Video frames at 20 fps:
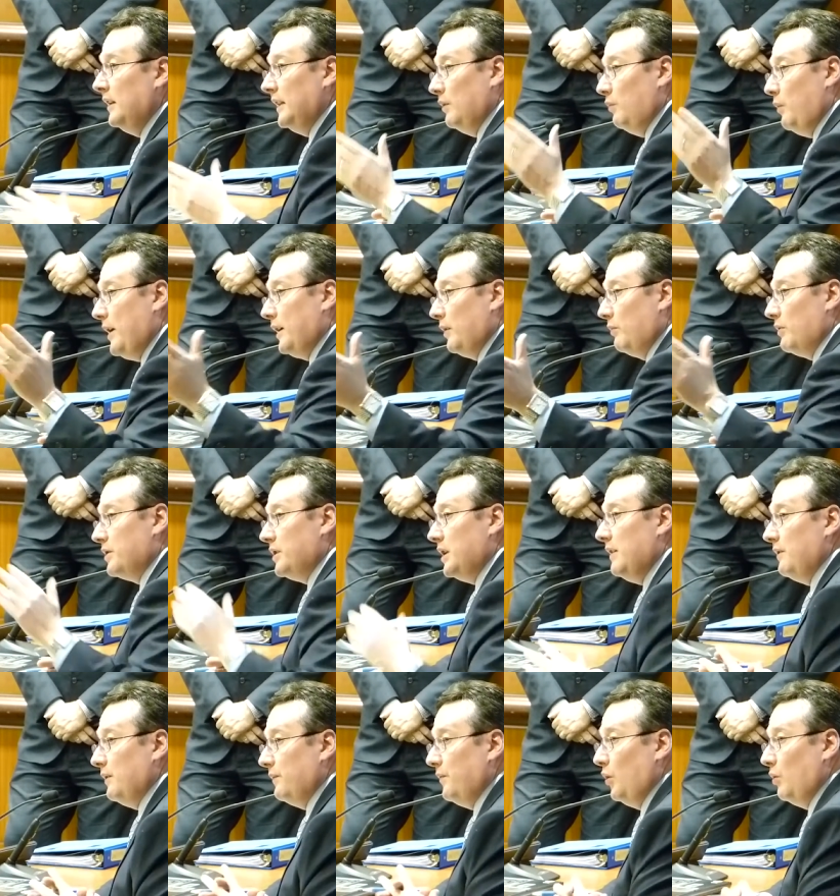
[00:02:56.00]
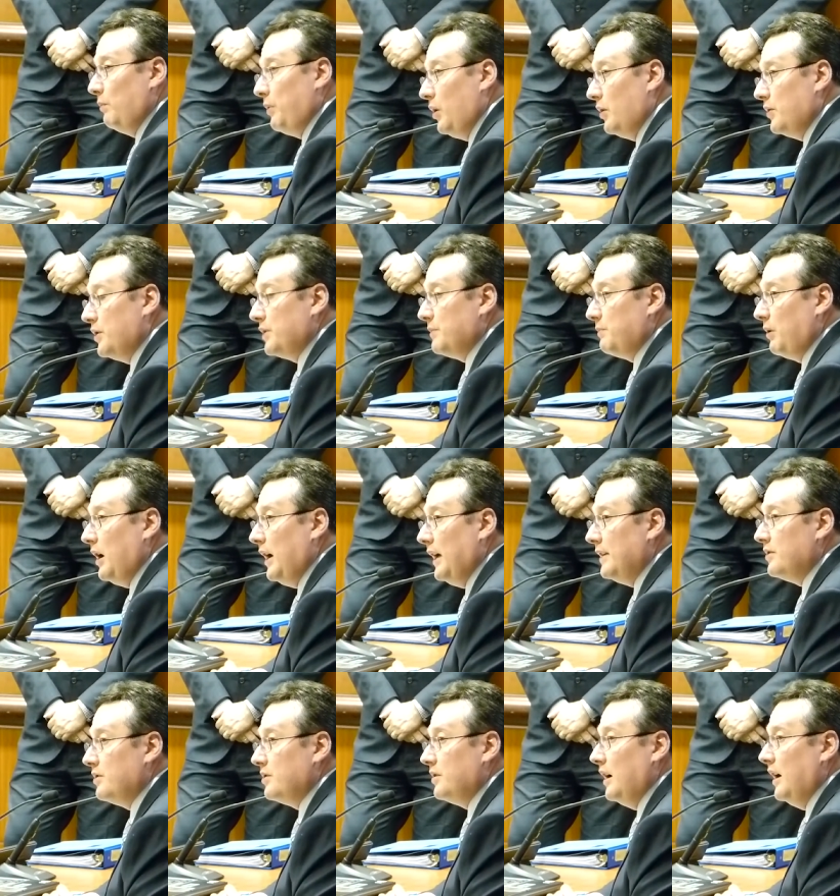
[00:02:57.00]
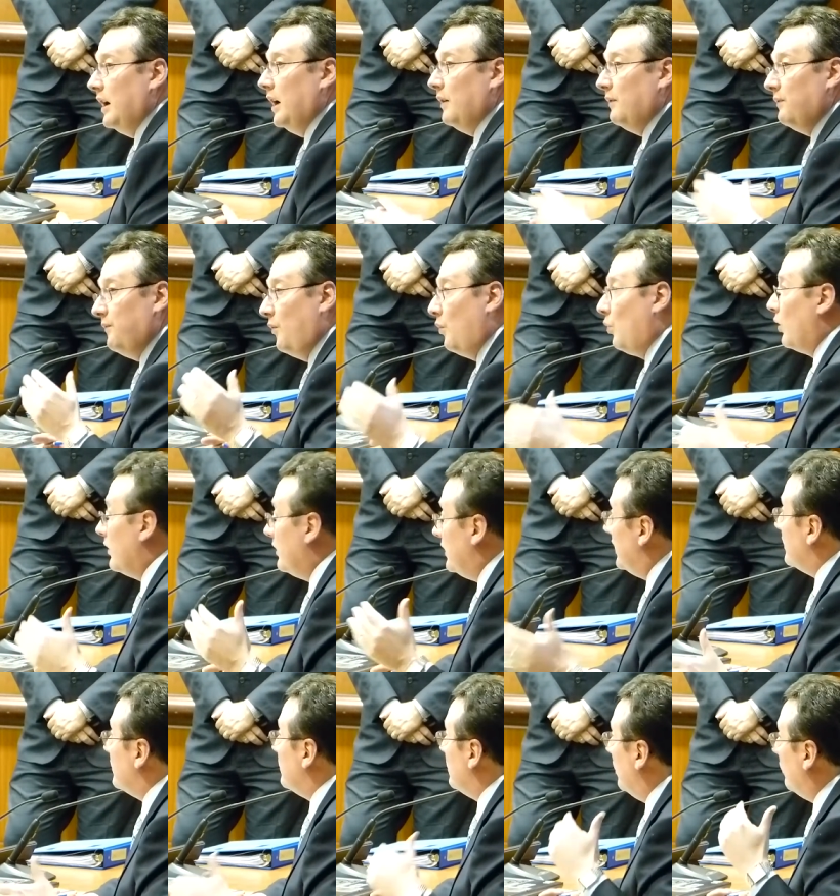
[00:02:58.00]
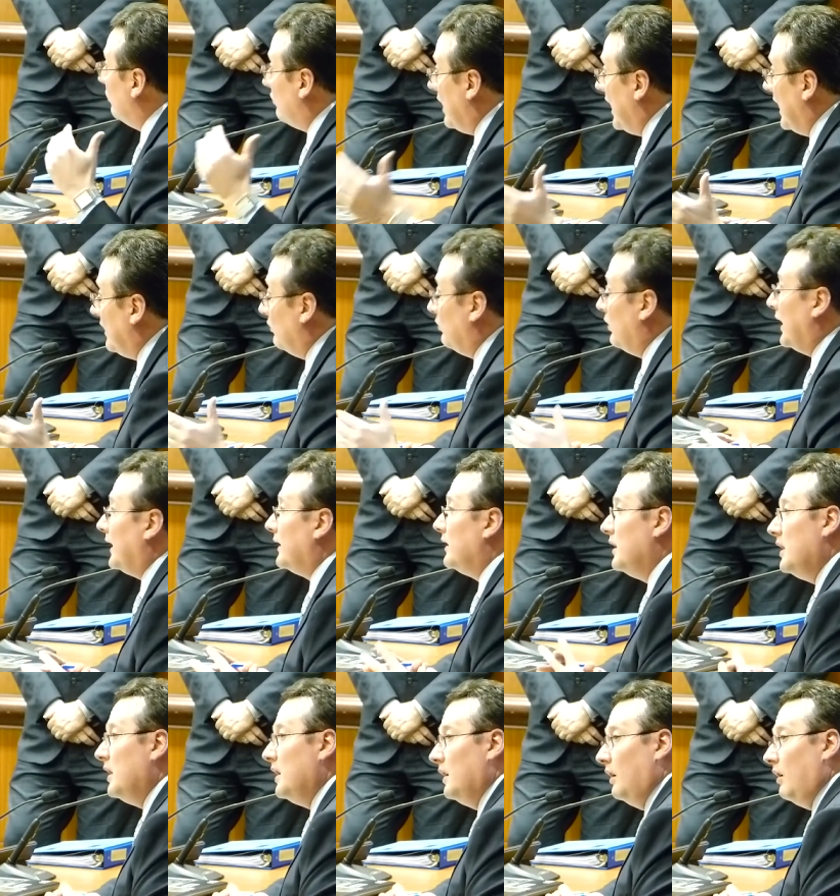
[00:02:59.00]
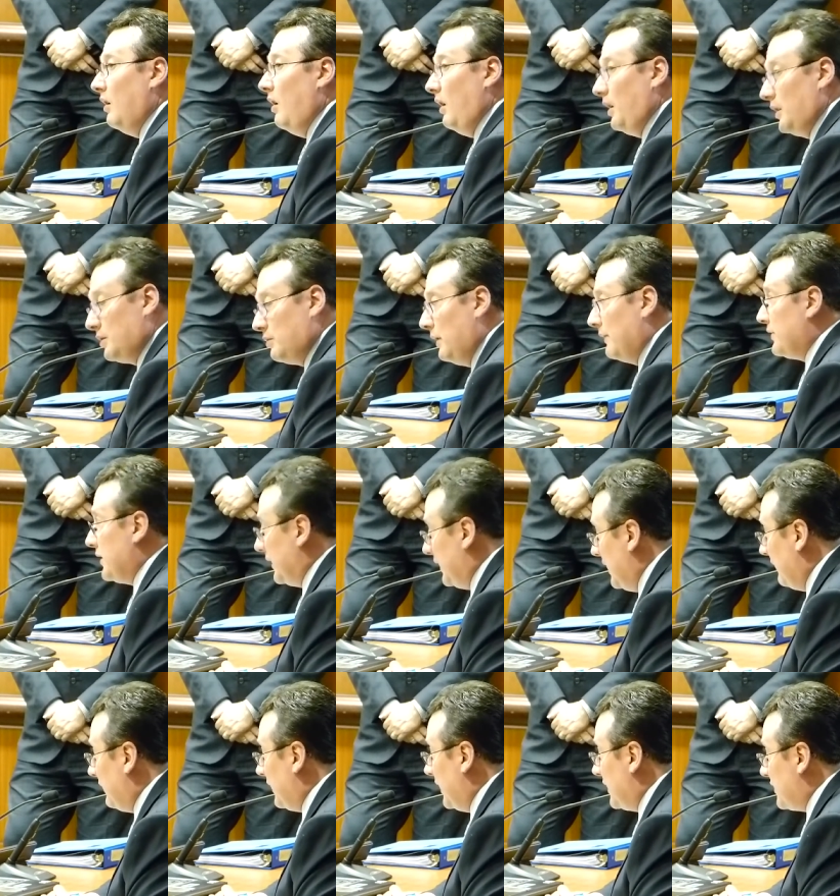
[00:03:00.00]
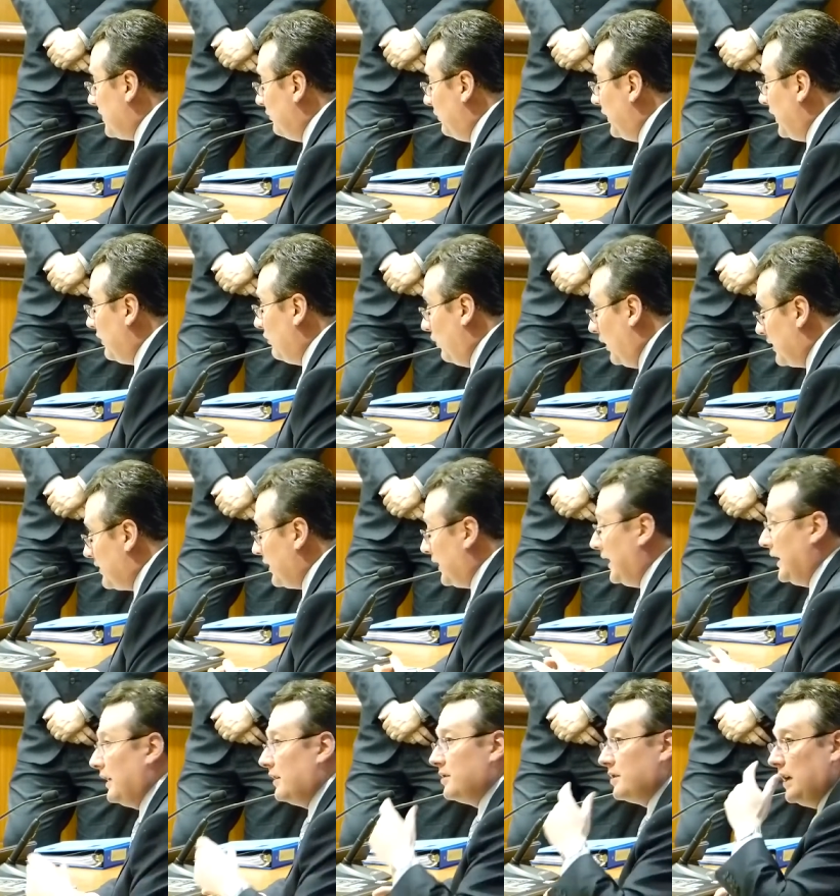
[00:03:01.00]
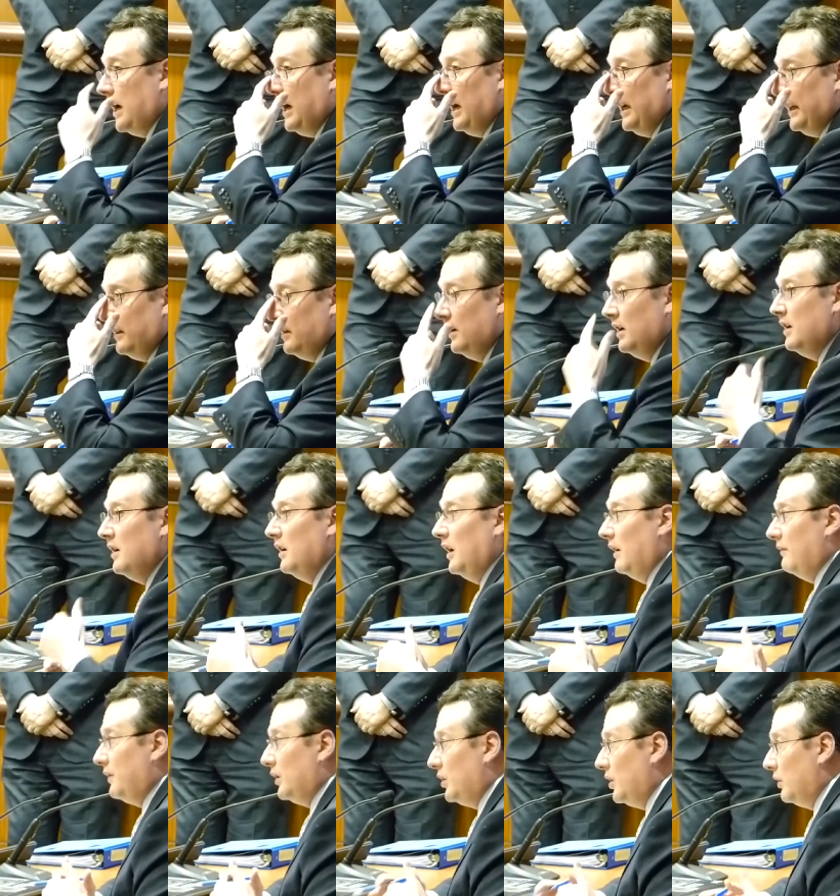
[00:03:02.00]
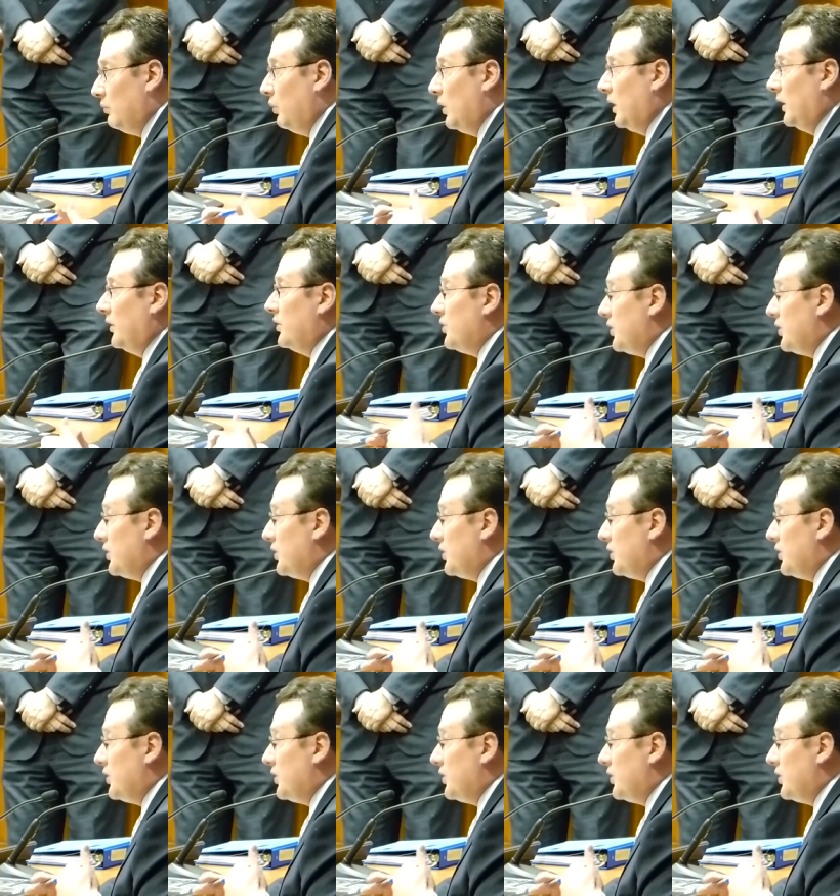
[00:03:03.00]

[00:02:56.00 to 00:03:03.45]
that we could receive the full purchase price uh, for this right of way. Also of significance, and we think once again a sign of the goodwill and